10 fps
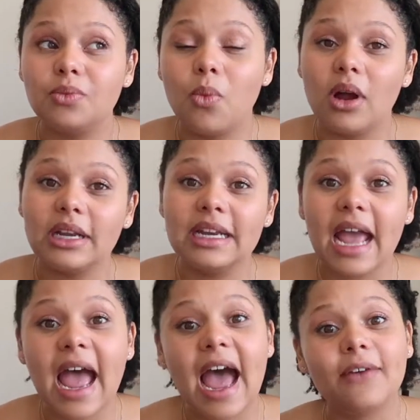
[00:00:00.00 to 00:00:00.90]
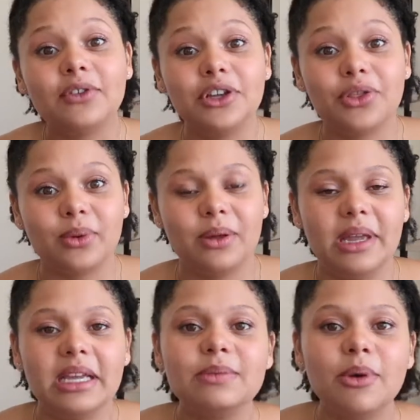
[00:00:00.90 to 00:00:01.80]
1.5 to 3
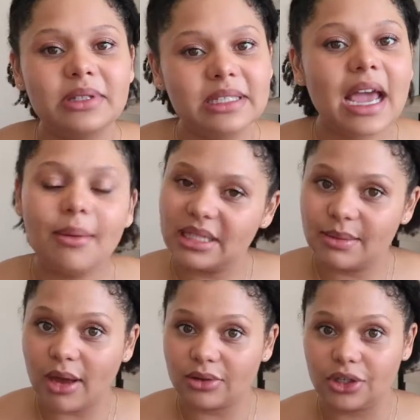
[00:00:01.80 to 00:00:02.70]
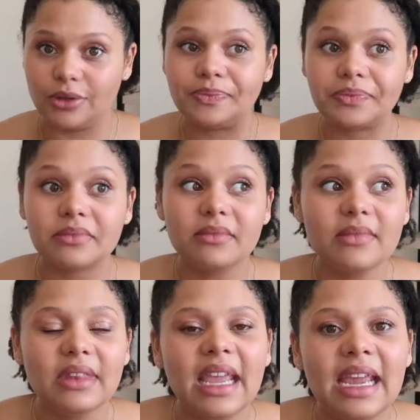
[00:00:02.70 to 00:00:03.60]
weeks. Most of the time it's about 2.
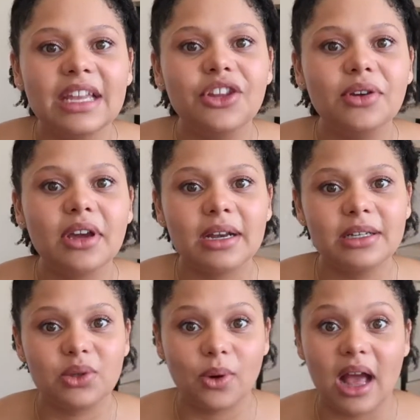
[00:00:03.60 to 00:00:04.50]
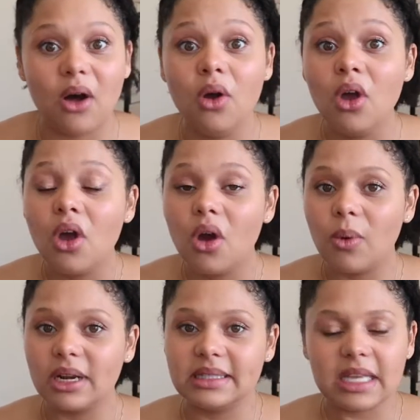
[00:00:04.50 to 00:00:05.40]
And you can kind of sort out
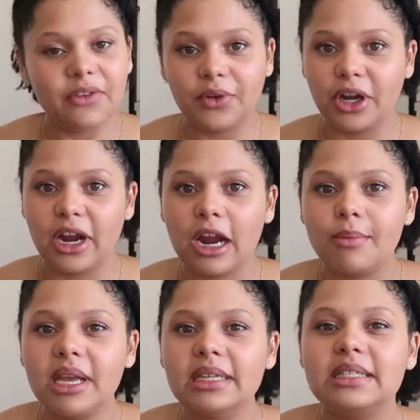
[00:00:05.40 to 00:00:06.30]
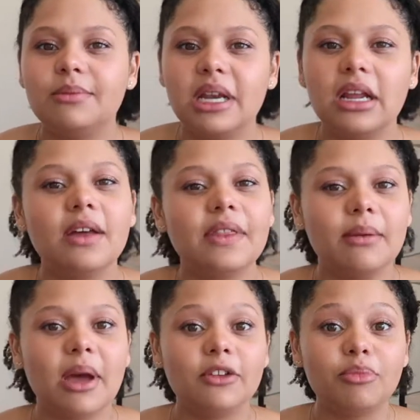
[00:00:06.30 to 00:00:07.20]
what it's like for your hair, because depending on the
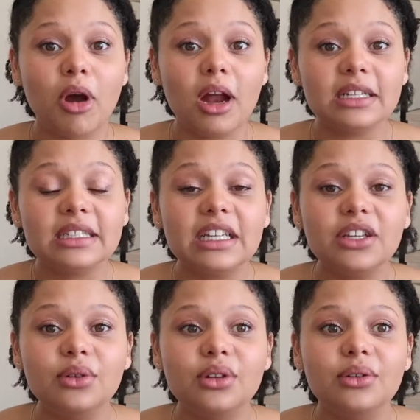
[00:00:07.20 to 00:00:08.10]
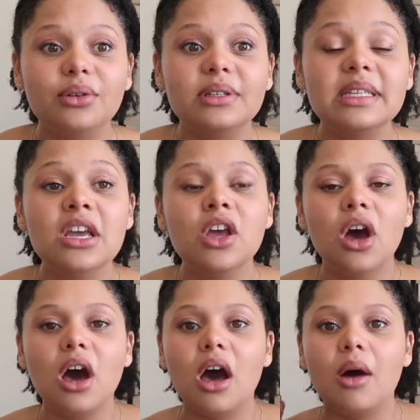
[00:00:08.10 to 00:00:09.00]
amount of product that you use,
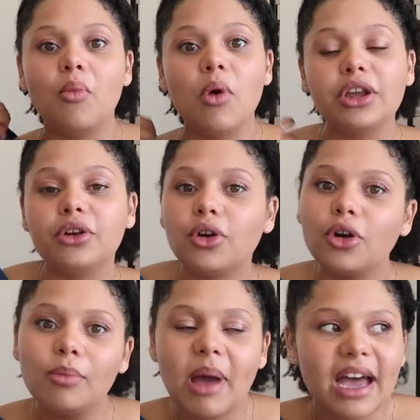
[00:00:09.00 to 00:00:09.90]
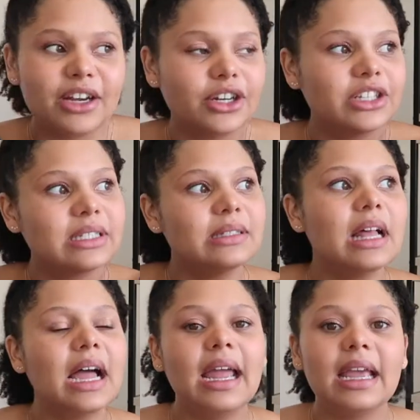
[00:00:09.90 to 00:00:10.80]
what your curl pattern's
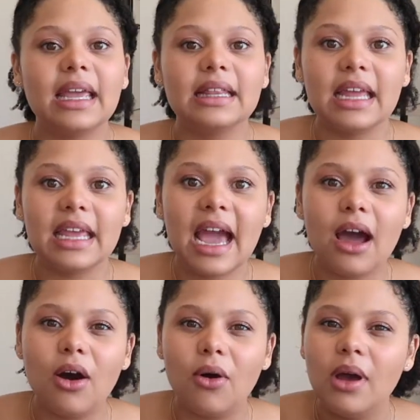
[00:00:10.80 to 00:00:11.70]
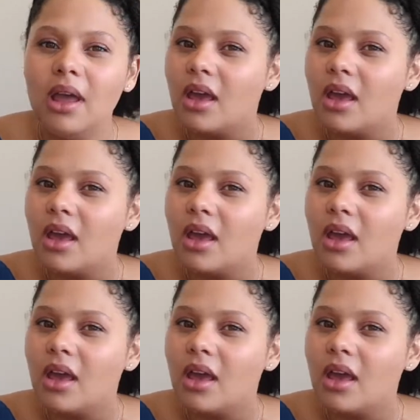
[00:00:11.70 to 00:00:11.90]
like, and like how